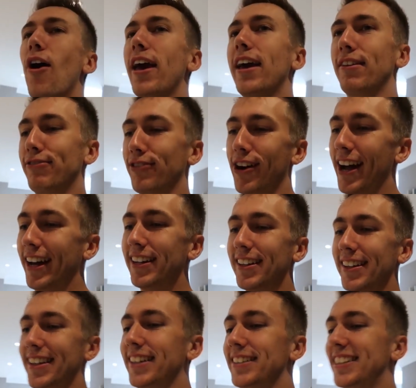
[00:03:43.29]
What I get
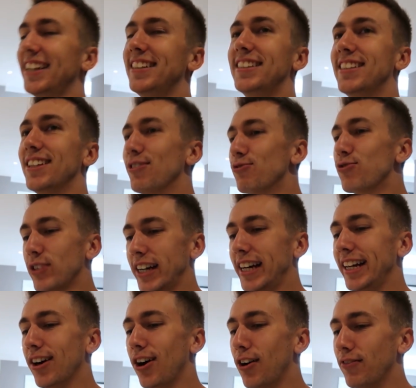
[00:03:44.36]
it! Jade is in a
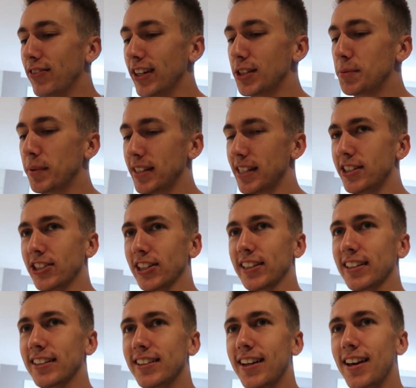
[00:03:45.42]
oh. really obvious
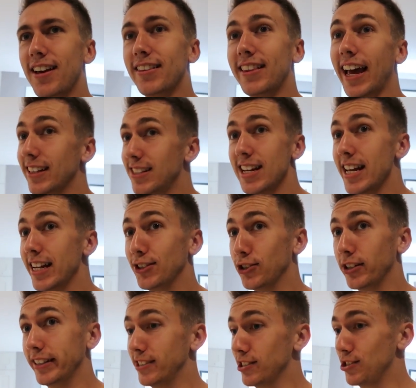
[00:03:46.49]
position that it's
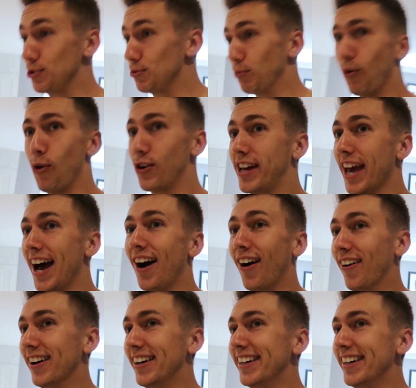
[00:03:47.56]
literally just you walk out.